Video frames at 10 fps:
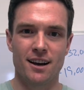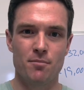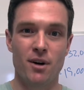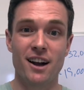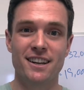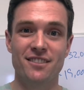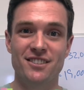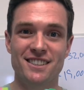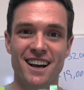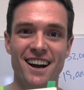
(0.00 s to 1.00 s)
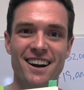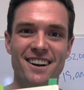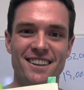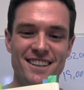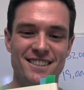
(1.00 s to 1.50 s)
Botany of Desire.
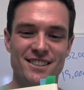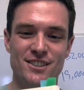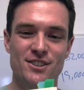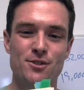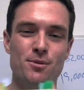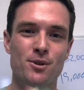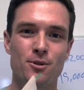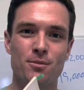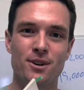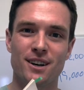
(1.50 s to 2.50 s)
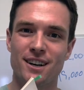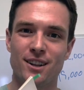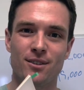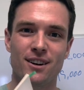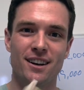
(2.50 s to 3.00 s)
This is a super cool book,
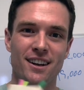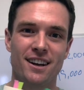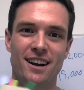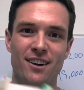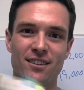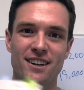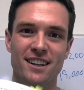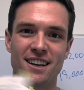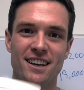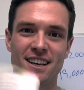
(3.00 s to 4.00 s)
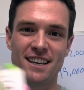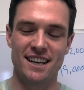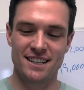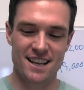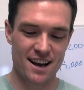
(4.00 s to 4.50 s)
another one I really
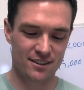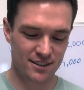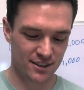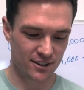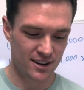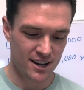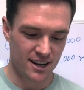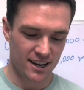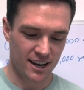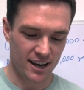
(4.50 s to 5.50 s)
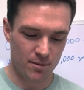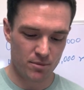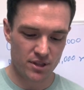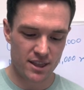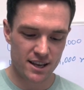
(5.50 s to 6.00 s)
geeked out to.
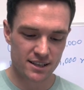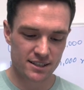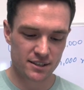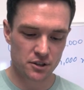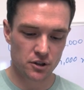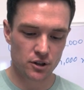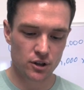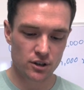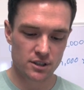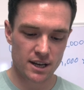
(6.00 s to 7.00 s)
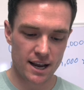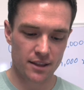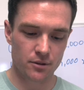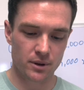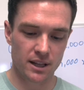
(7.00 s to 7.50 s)
But this looks
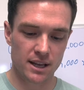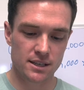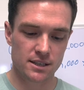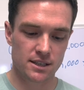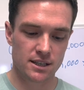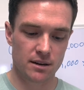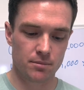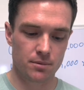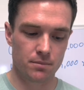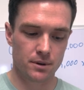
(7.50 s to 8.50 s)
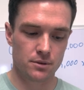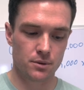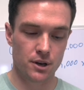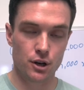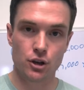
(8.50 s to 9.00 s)
at the relationship
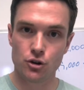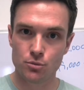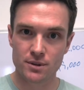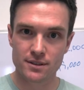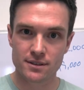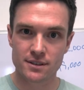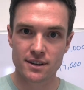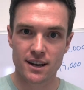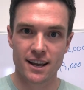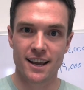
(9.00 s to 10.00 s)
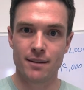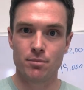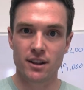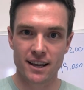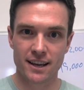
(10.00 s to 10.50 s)
between humans and
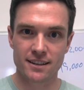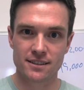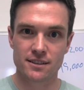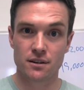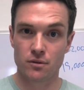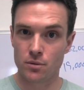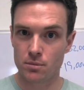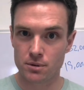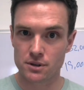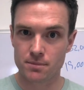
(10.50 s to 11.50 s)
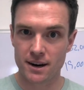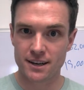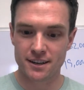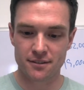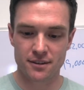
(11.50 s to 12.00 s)
plants from the
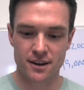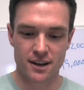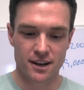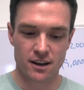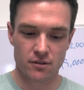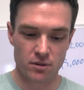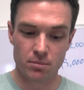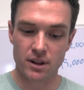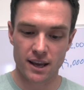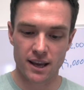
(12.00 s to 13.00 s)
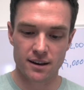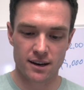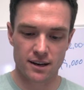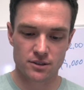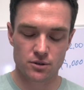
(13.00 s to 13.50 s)
perspective of the plant,
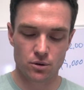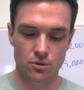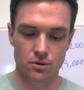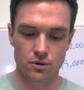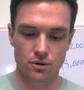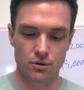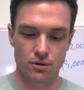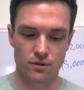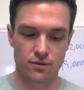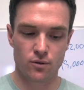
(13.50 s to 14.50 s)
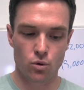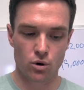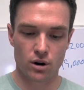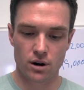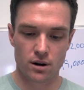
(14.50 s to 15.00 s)
and it's told through
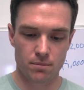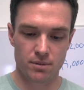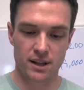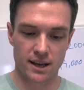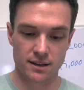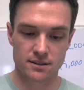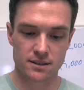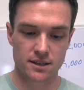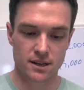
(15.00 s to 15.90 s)
4 plants.